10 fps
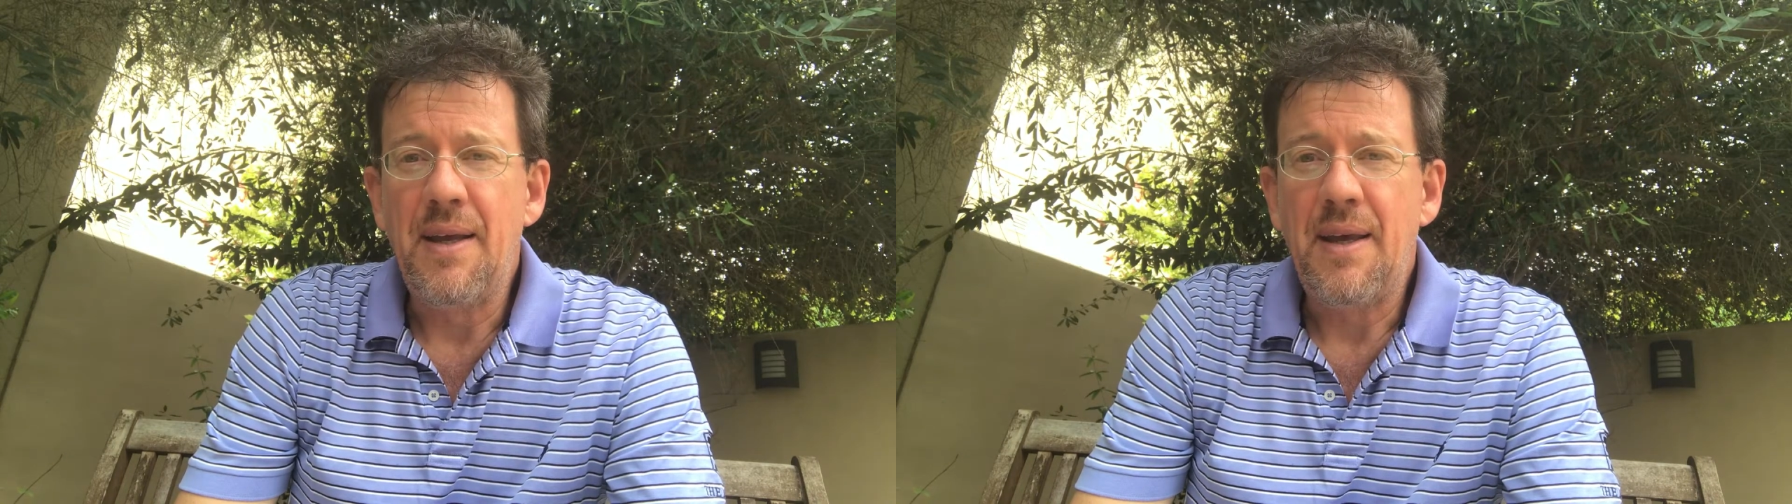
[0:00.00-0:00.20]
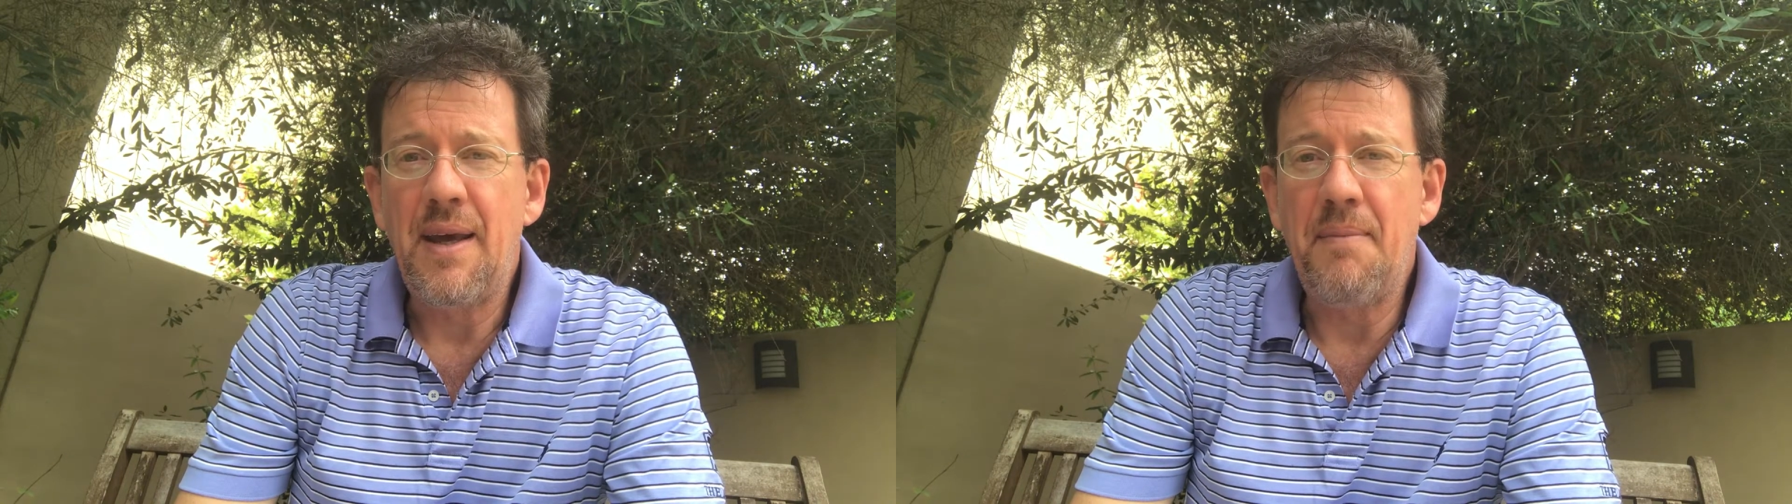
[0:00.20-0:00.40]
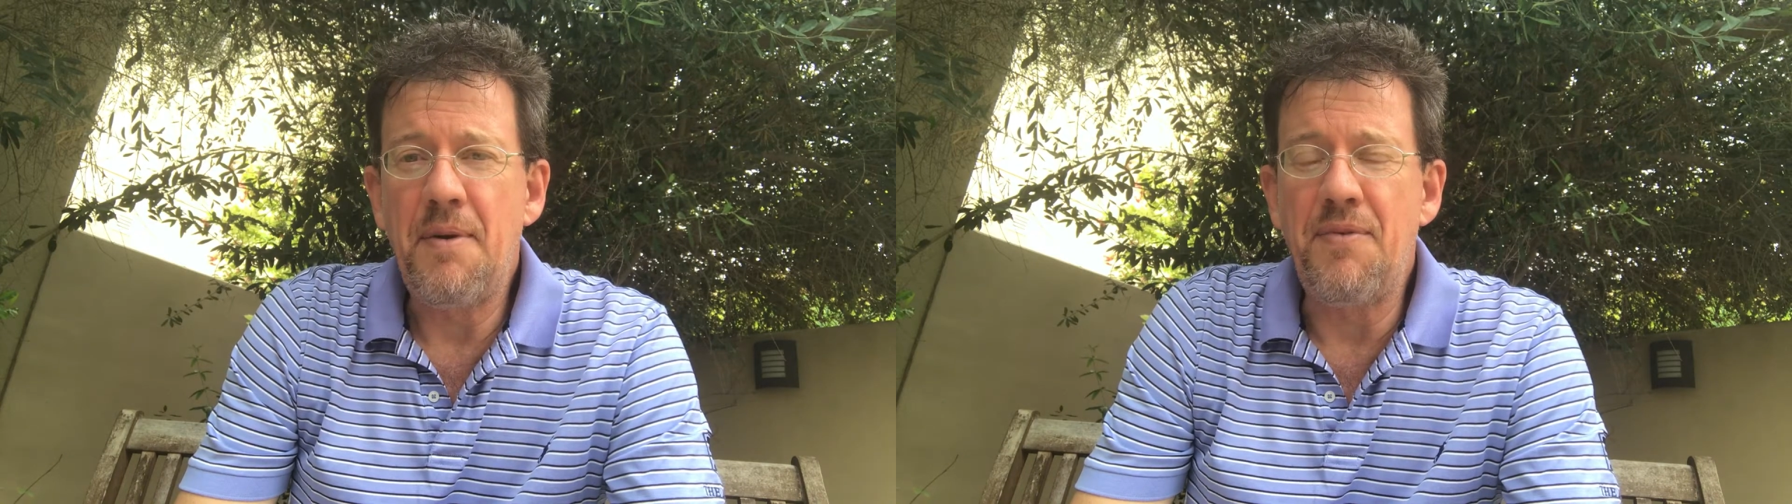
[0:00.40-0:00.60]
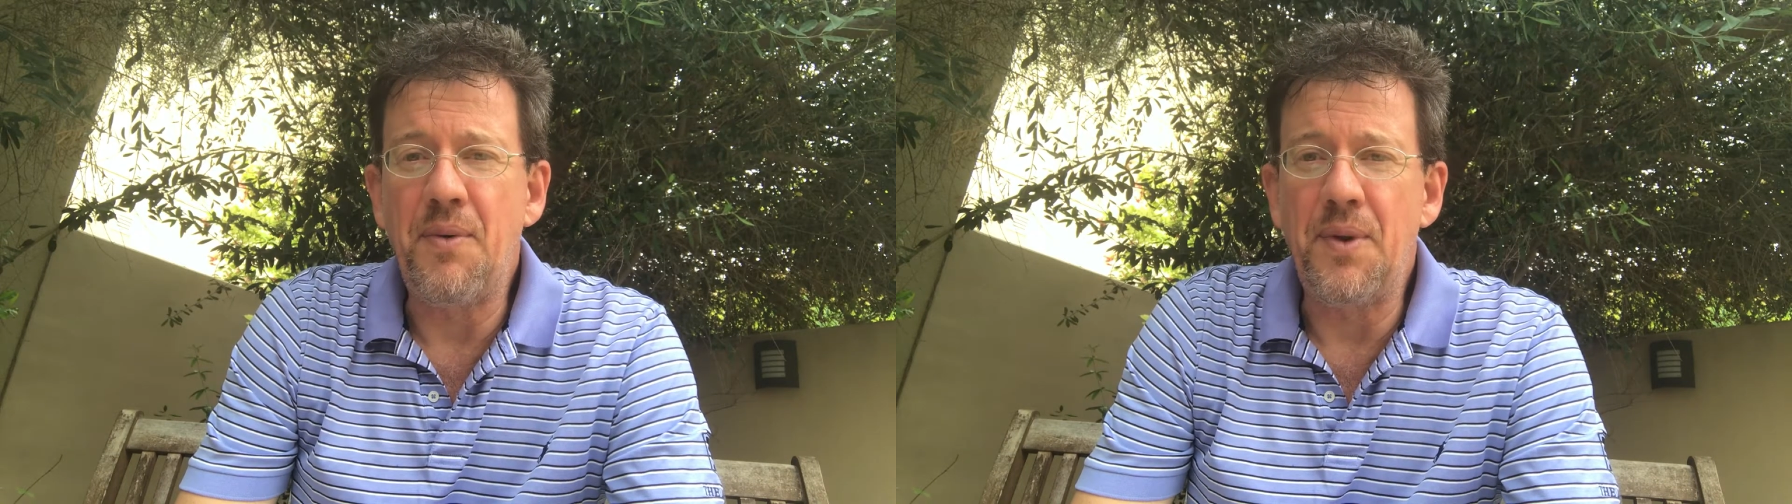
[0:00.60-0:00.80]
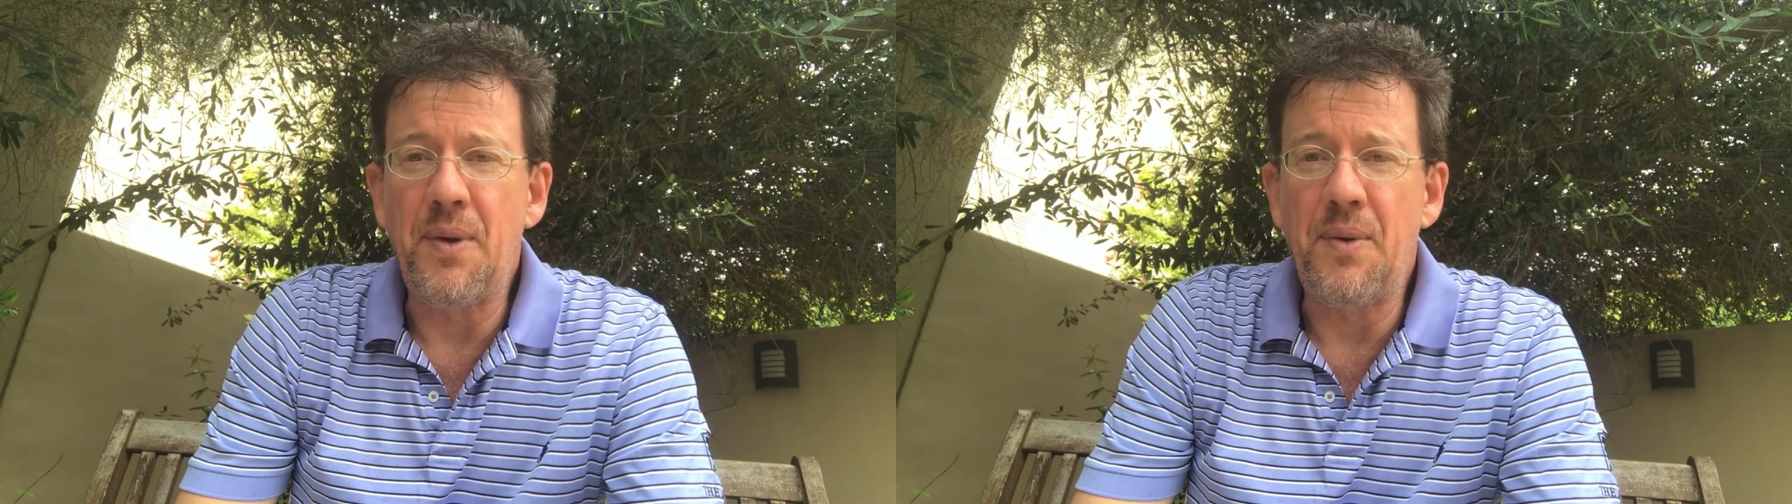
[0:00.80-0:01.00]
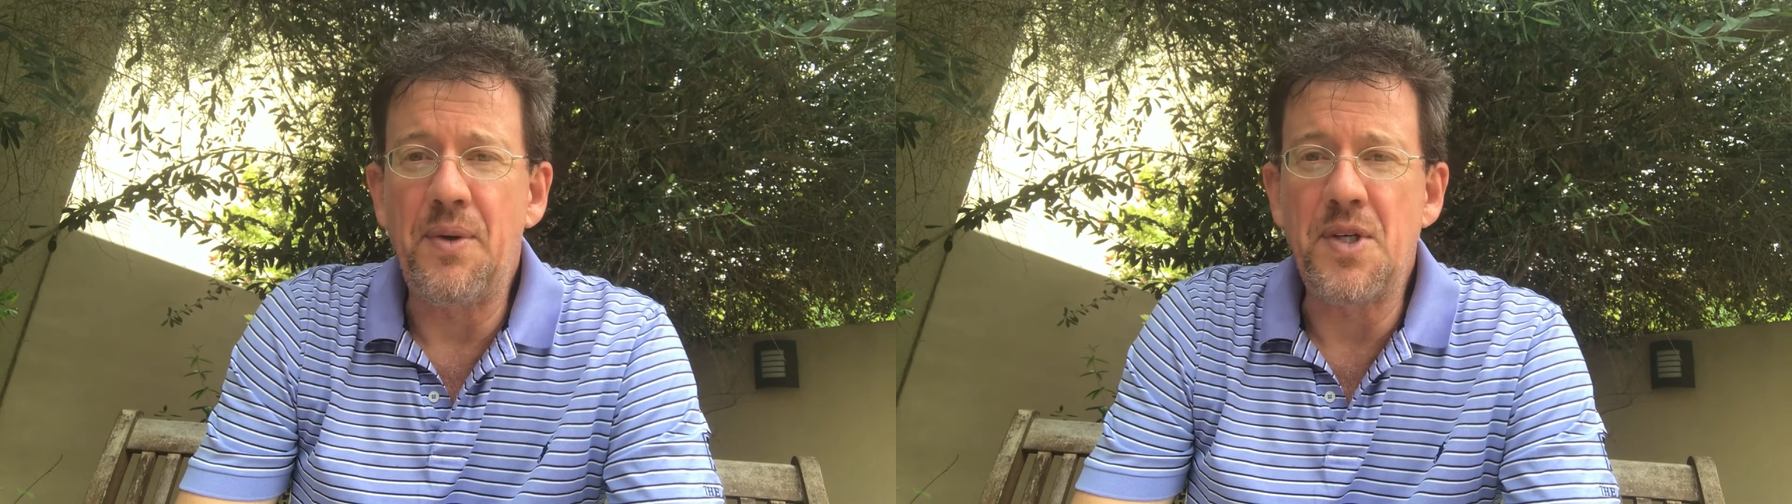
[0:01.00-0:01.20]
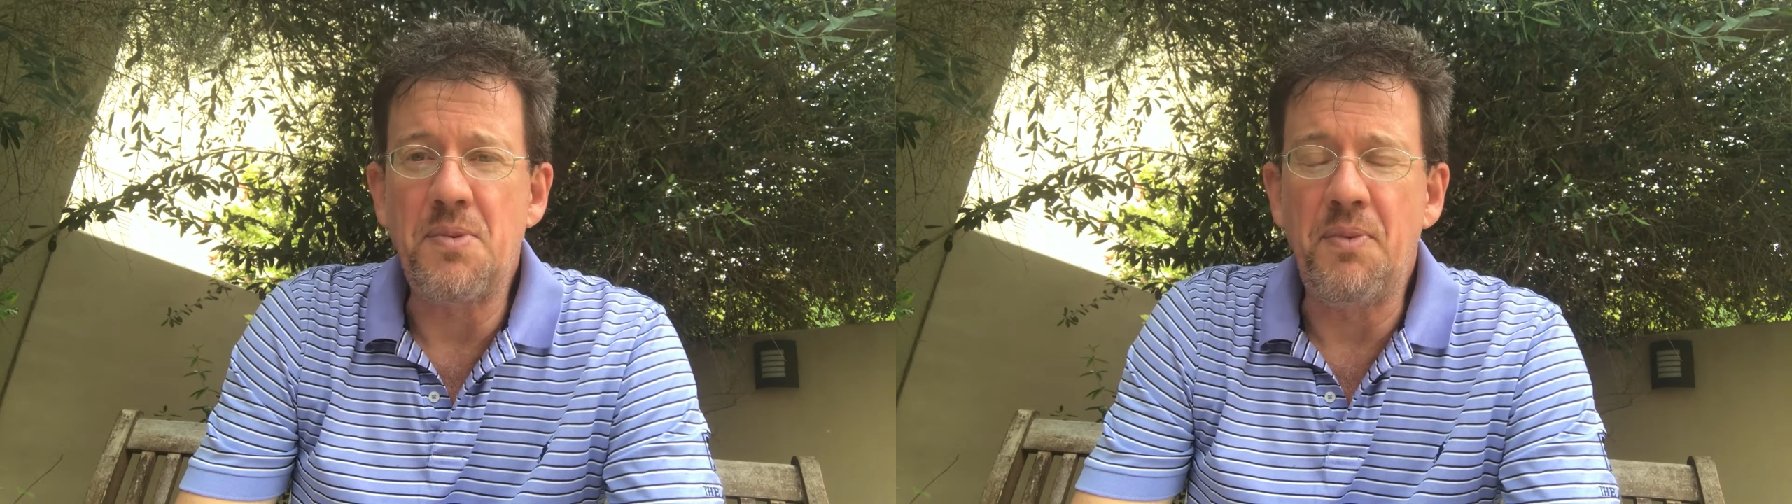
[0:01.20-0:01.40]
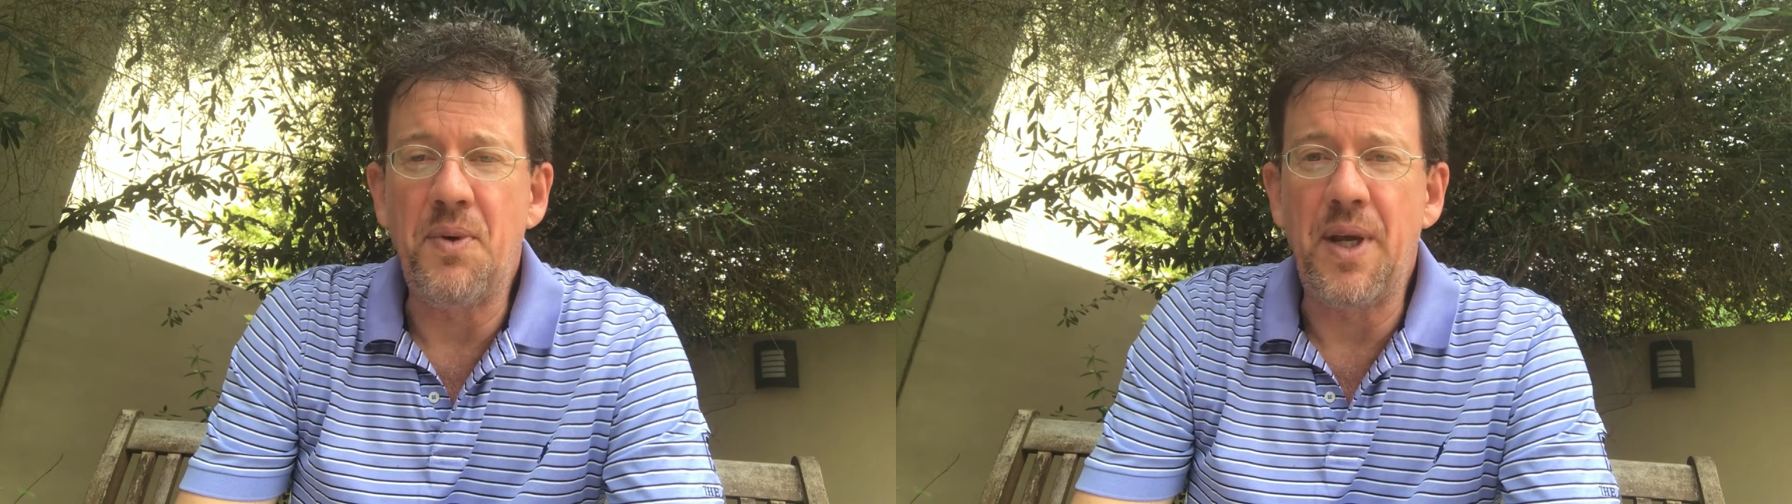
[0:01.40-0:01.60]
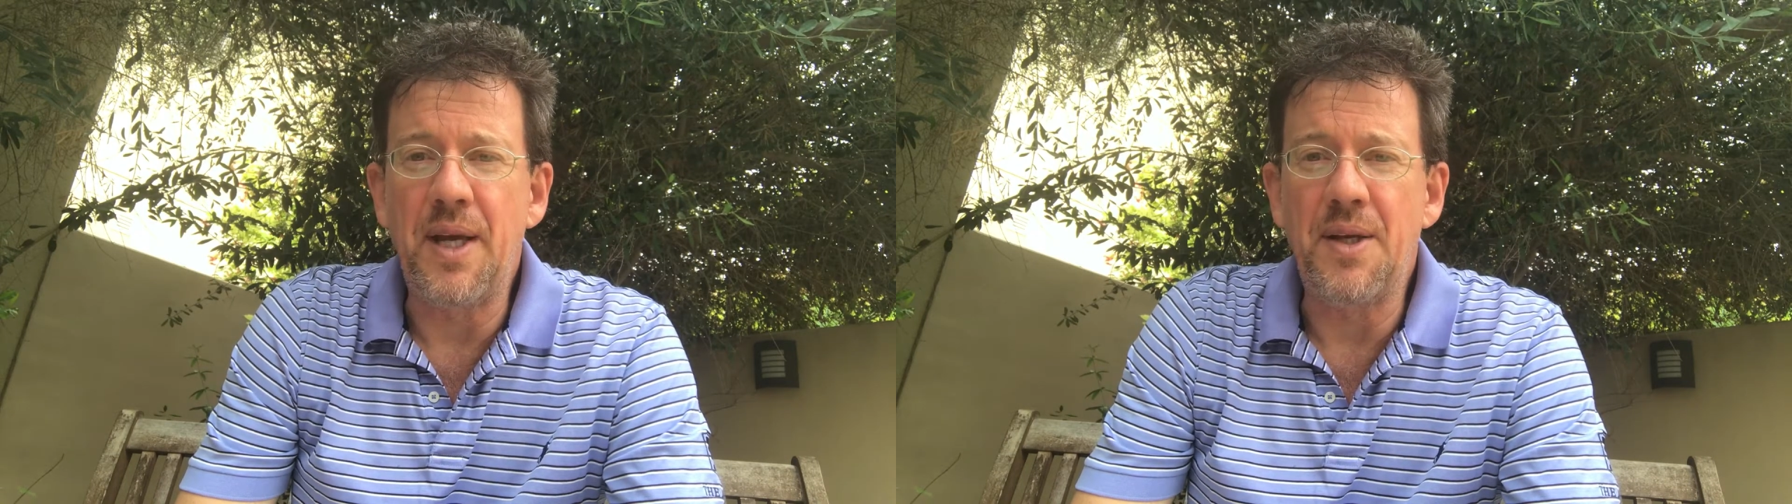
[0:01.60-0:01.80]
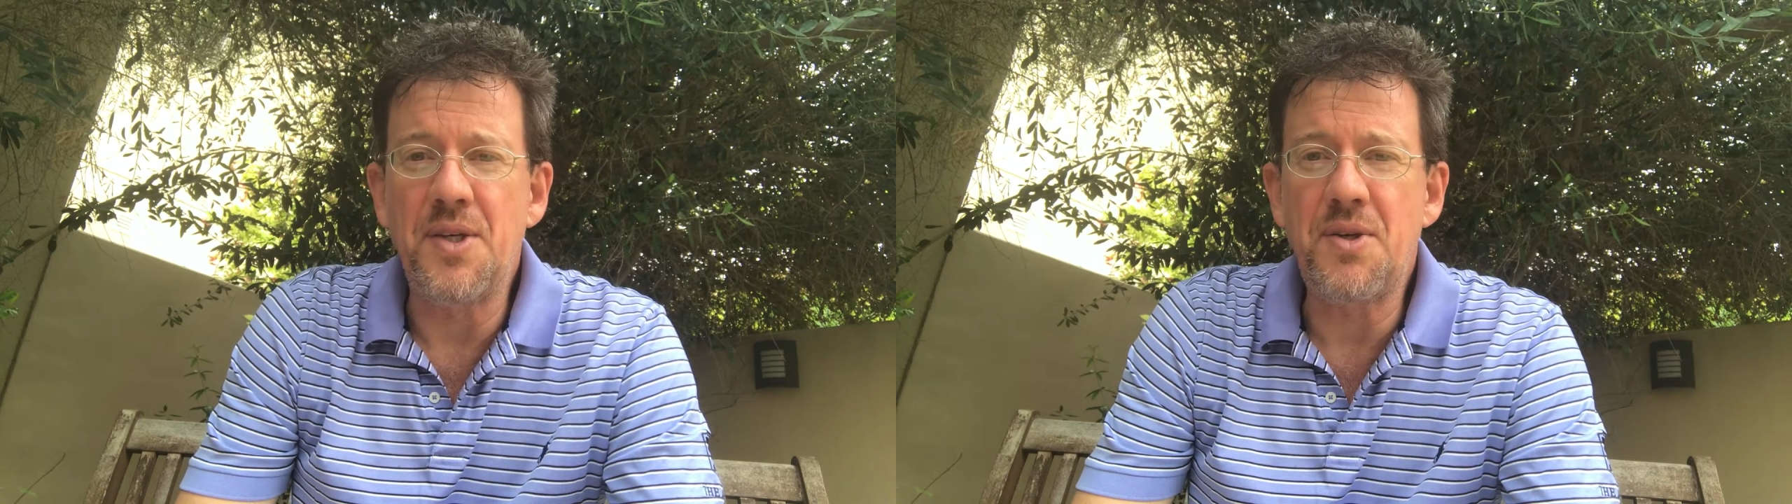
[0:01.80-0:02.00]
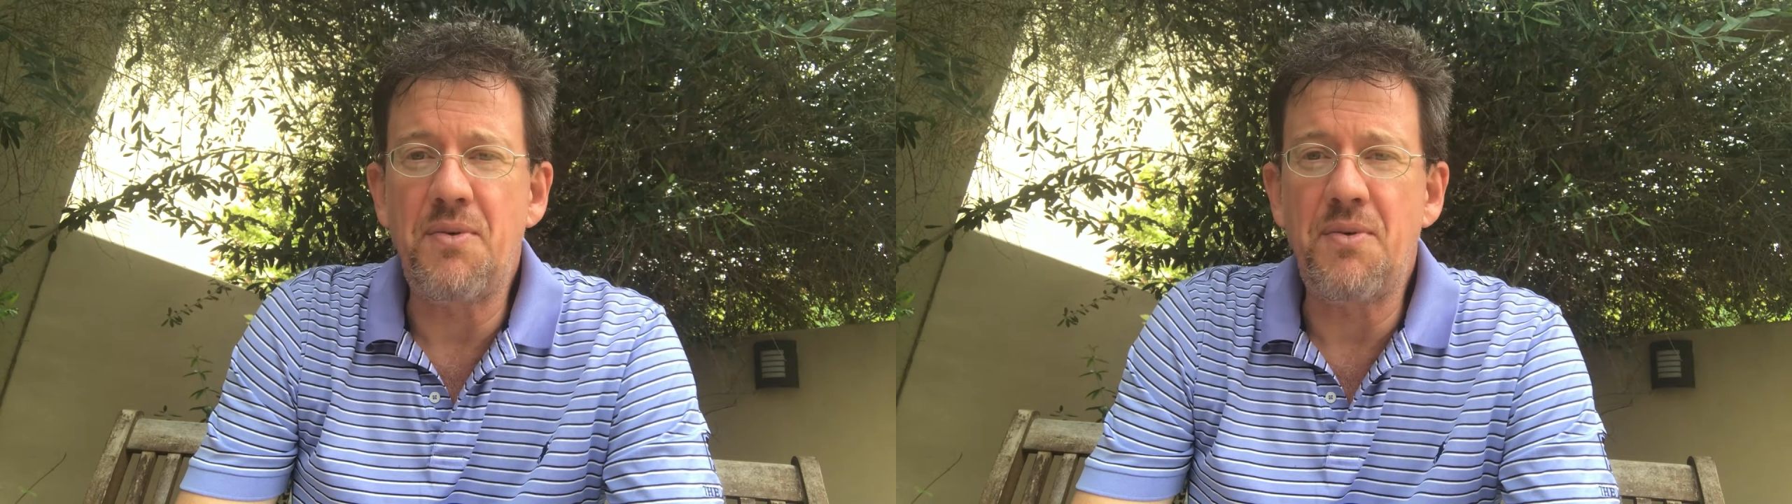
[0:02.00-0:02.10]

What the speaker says: come before the Lord this morning and just